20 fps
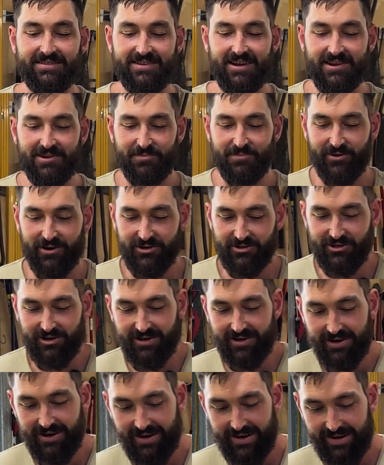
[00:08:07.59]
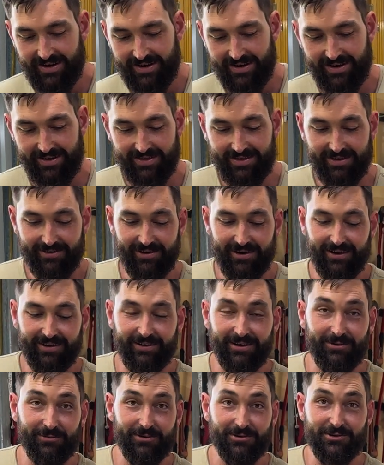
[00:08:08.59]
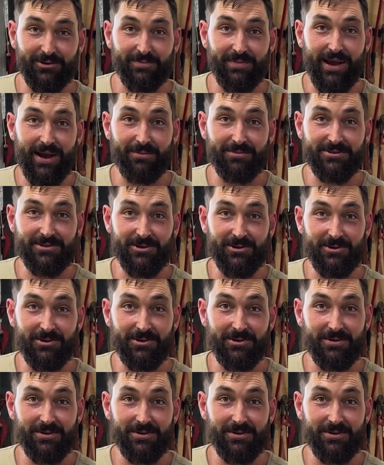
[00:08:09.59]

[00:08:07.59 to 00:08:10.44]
now to pressure, and theoretically we should be able to